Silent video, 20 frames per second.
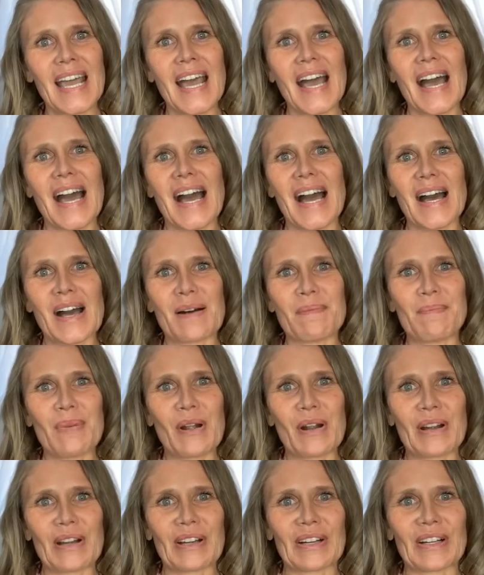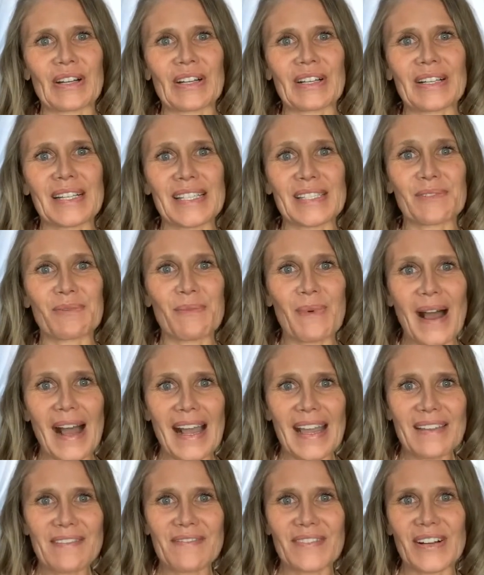partner, his
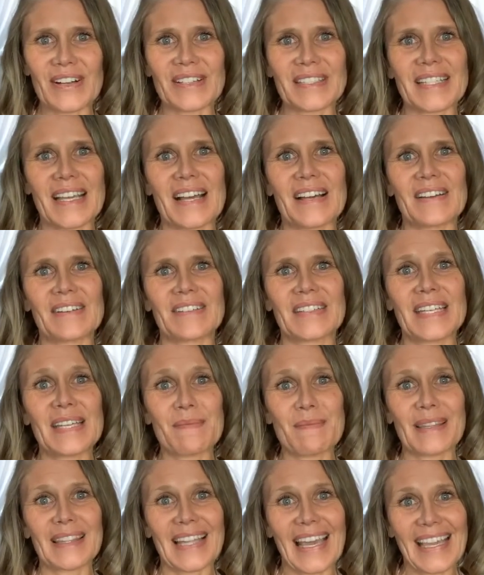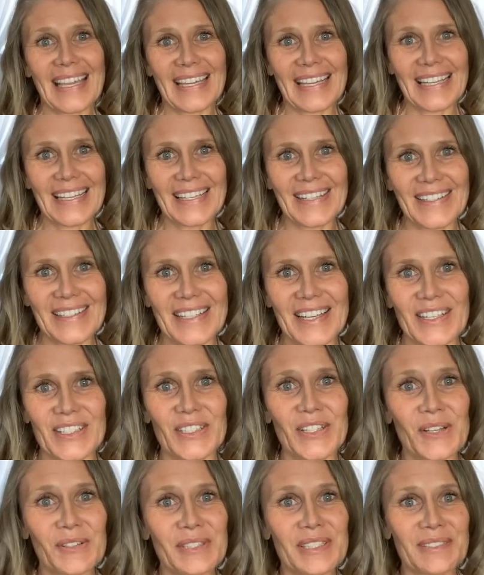wife, are down in
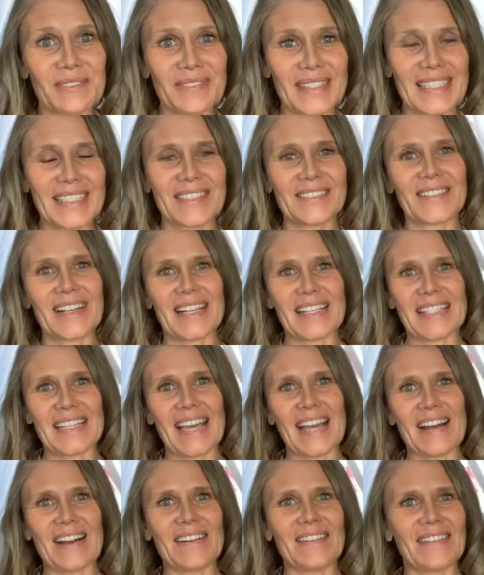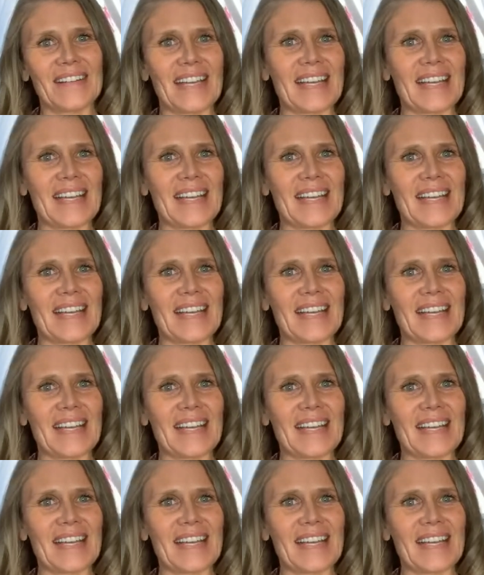Costa Rica right now,